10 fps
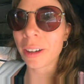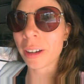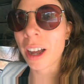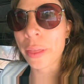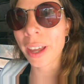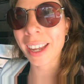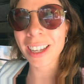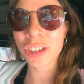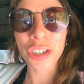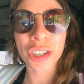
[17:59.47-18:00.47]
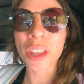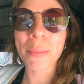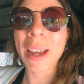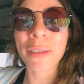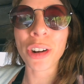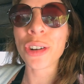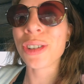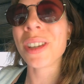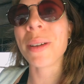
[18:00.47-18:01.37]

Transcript: I guess just to the main road or